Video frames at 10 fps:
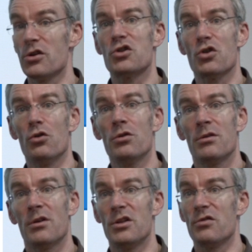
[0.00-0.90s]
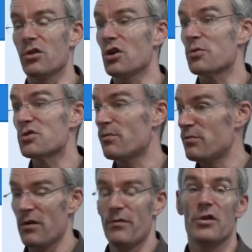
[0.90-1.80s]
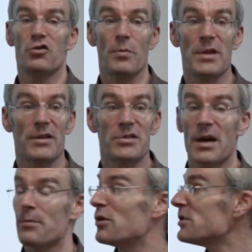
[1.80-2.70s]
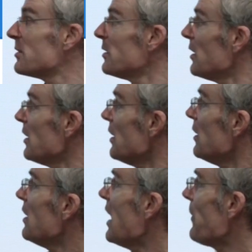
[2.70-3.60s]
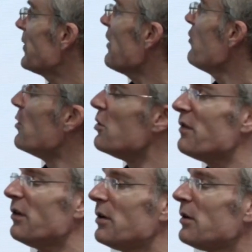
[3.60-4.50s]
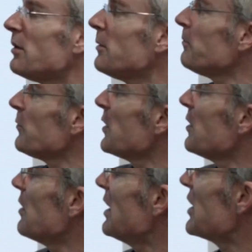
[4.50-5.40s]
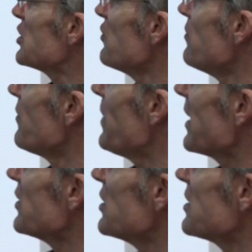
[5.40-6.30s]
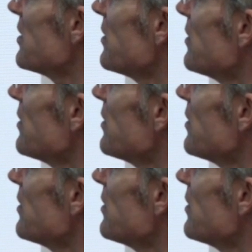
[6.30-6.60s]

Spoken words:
you sure? And you've got the option of dropping out at that point. Get remove allows you to remove packages.